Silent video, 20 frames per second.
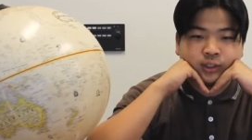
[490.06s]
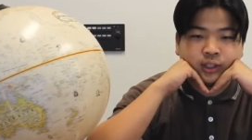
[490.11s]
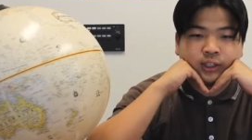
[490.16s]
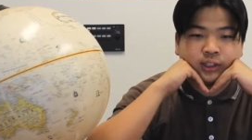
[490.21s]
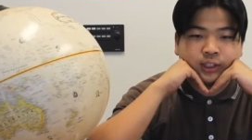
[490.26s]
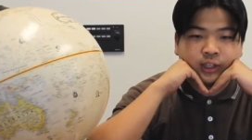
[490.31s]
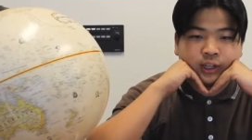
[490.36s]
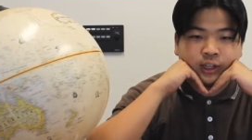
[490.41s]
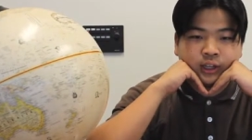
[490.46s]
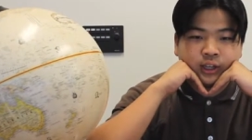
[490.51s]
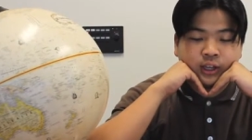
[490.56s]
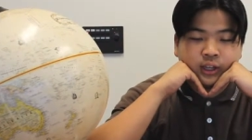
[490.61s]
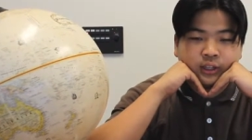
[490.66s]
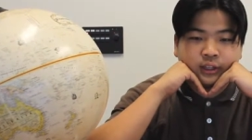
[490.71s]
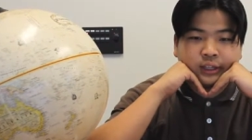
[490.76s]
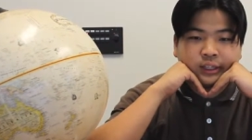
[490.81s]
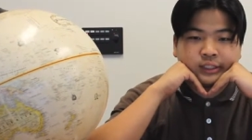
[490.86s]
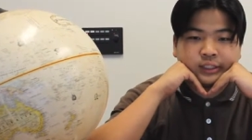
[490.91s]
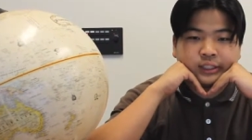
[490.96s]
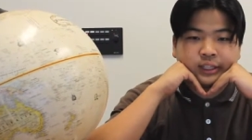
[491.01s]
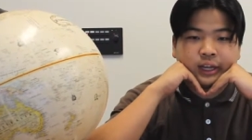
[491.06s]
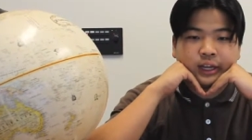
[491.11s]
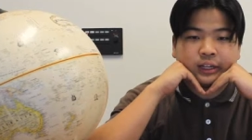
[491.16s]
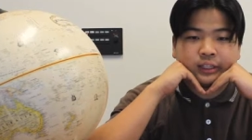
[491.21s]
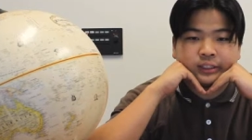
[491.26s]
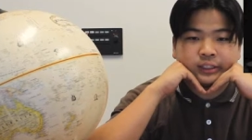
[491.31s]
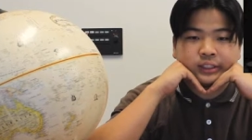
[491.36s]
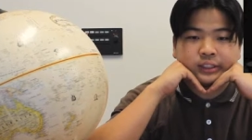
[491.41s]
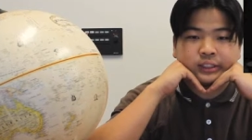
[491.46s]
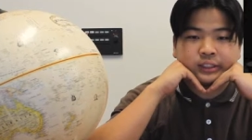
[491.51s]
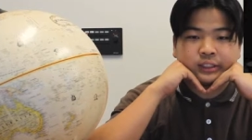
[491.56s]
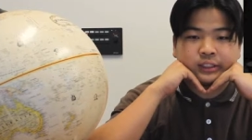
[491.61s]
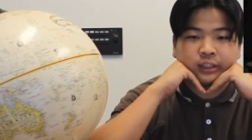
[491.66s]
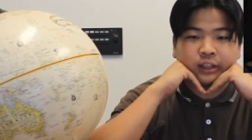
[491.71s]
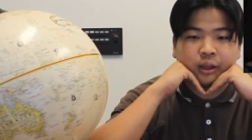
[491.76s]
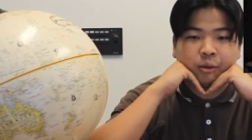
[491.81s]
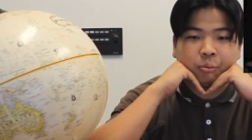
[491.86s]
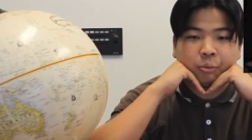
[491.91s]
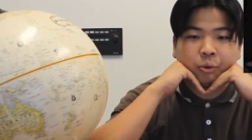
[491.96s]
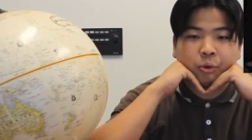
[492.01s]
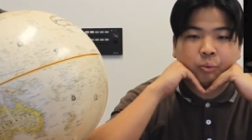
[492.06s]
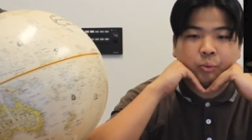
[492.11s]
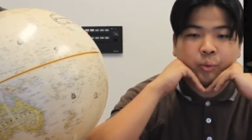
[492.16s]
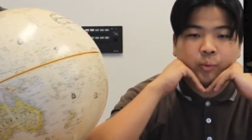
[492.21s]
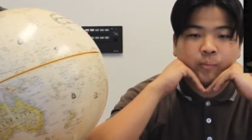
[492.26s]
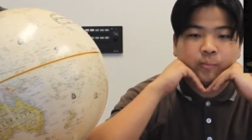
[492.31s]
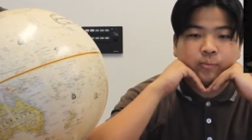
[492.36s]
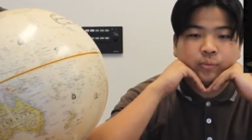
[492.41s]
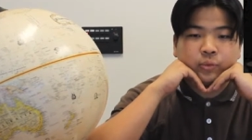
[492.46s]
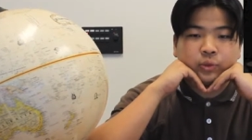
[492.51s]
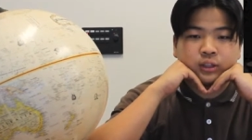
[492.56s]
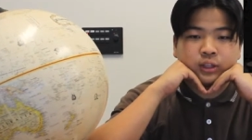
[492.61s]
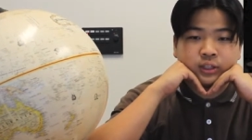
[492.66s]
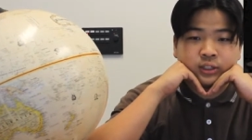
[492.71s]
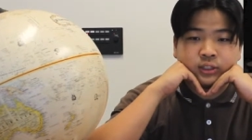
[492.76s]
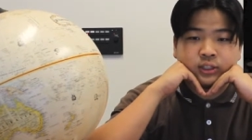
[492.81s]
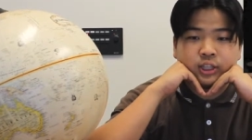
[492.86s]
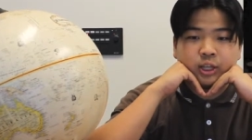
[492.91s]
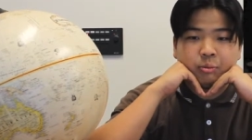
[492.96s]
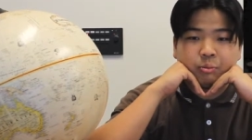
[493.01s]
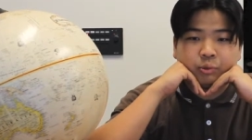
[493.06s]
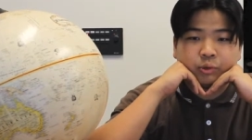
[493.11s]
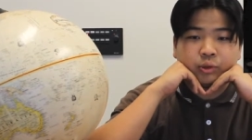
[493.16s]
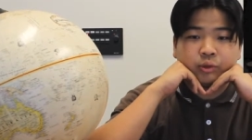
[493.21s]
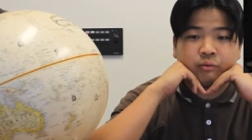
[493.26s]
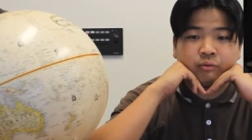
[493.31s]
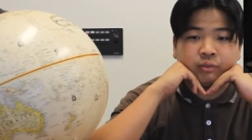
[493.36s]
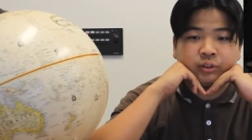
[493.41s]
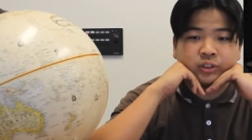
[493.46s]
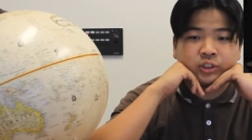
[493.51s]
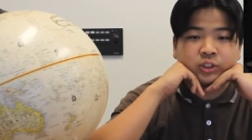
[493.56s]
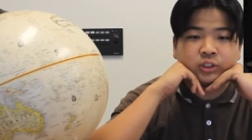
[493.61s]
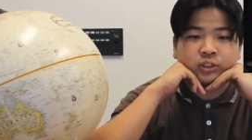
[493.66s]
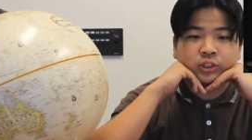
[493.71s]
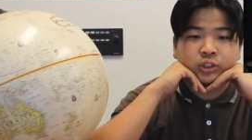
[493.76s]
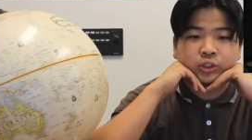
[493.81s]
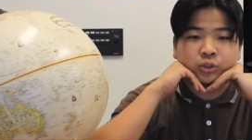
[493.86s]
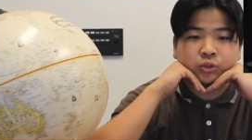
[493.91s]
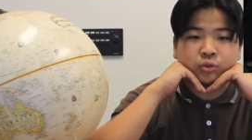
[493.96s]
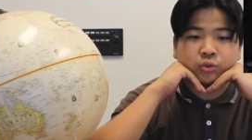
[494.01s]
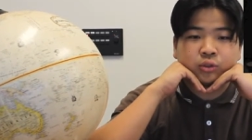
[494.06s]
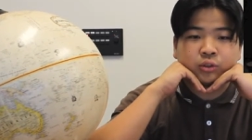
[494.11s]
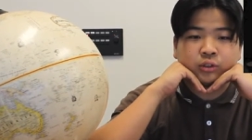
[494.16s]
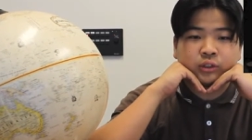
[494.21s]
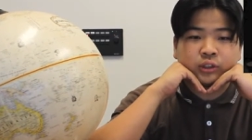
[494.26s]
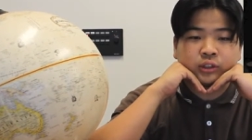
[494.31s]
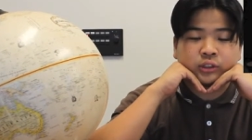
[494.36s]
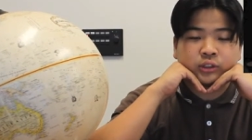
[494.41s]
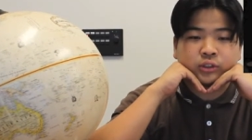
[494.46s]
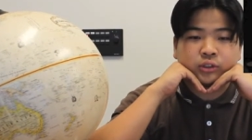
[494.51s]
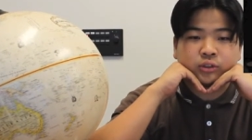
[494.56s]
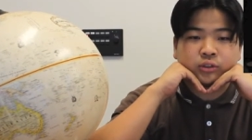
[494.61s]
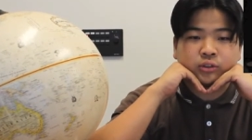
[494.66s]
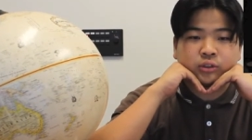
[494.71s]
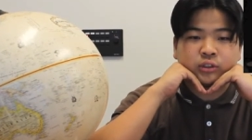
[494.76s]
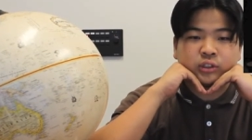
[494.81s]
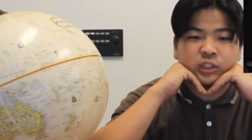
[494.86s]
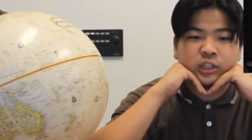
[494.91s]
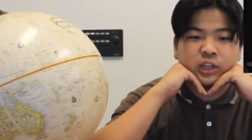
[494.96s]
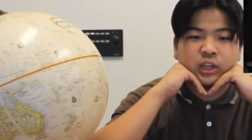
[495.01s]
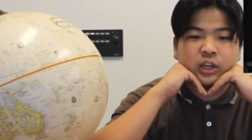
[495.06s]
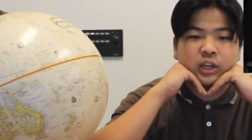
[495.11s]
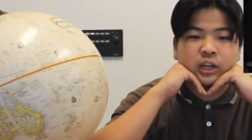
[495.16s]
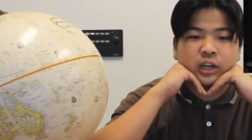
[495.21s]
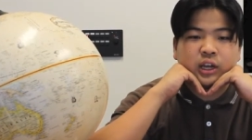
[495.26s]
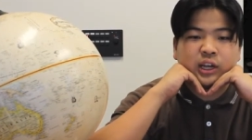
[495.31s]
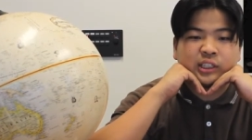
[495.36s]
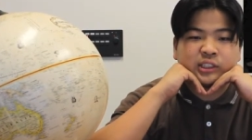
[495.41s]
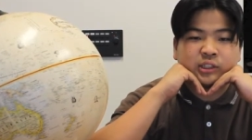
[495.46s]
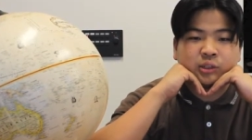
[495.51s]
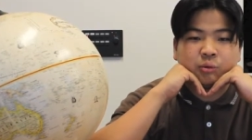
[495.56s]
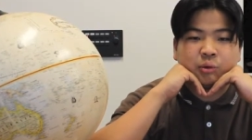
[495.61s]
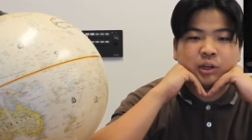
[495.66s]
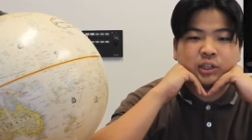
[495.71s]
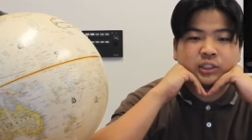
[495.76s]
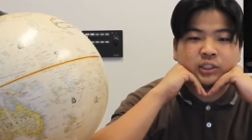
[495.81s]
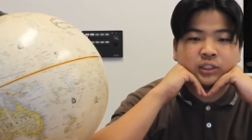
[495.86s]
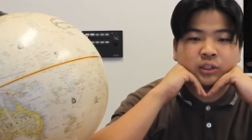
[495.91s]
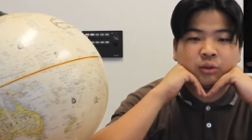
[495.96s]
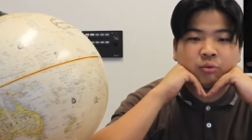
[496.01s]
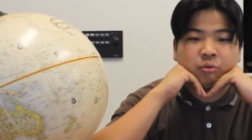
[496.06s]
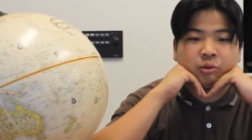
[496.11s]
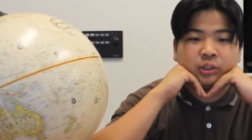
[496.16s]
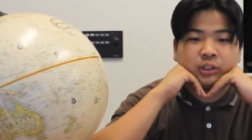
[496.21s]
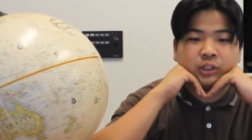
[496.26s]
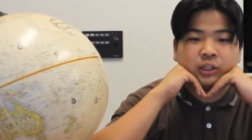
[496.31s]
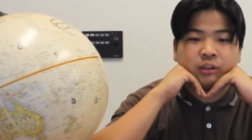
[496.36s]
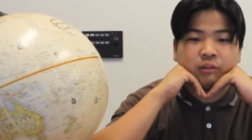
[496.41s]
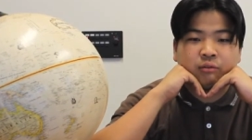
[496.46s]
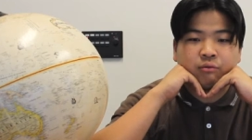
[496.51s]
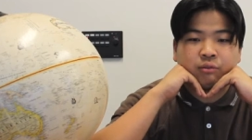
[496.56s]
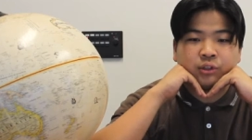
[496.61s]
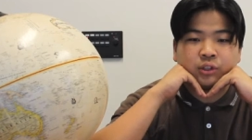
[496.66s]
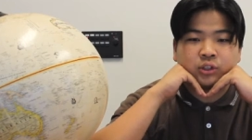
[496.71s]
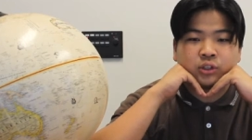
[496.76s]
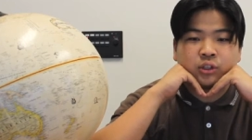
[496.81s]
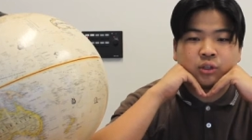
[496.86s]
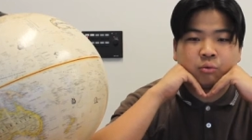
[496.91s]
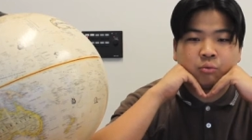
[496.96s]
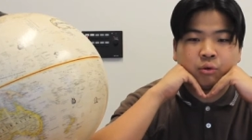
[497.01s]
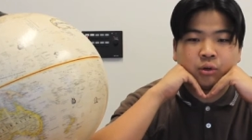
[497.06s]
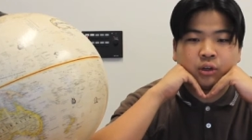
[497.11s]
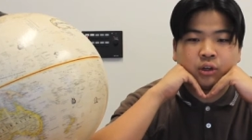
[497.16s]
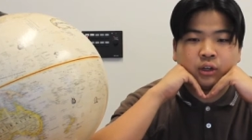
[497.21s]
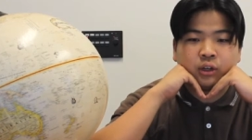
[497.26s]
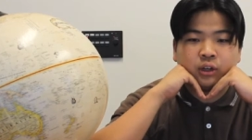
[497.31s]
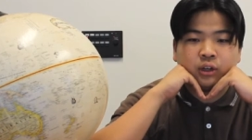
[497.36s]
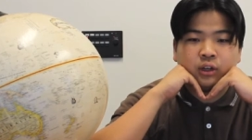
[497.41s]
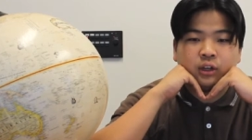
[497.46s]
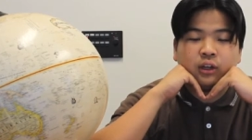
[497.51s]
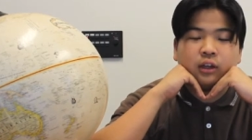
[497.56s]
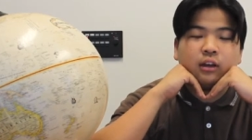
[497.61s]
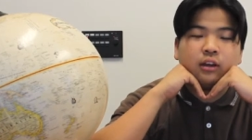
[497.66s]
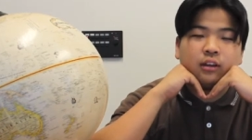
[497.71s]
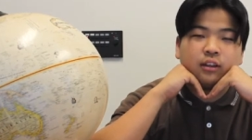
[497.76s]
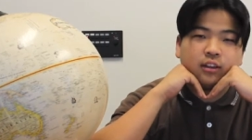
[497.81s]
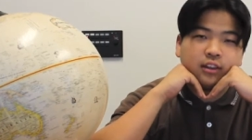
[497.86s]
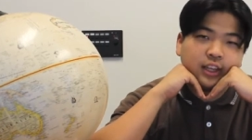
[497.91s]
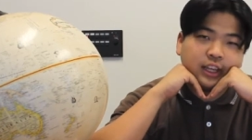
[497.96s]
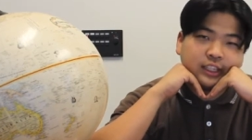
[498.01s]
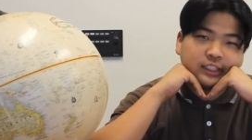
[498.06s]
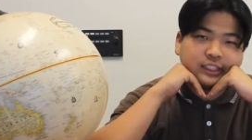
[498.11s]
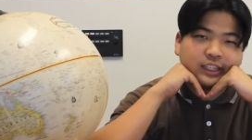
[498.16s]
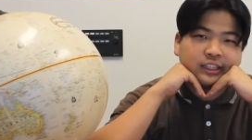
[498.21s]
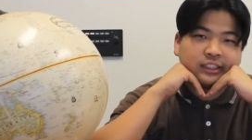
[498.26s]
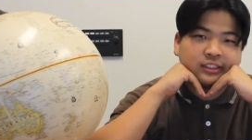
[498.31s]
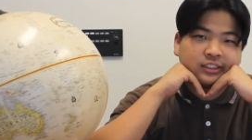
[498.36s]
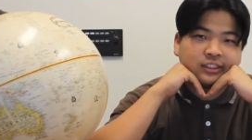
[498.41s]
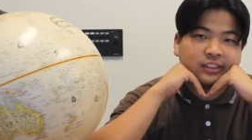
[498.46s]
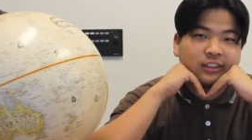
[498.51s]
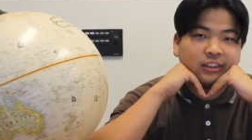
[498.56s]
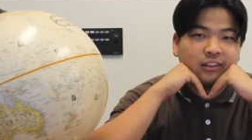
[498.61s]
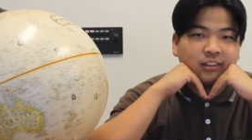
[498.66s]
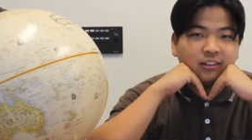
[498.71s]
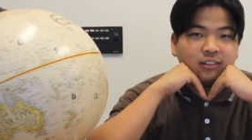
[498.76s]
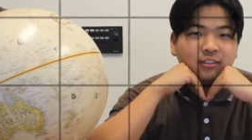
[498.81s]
daylight thanks to Edison's light bulb. This staple invention destroyed excuses as to why someone didn't finish their work. Thanks, Edison.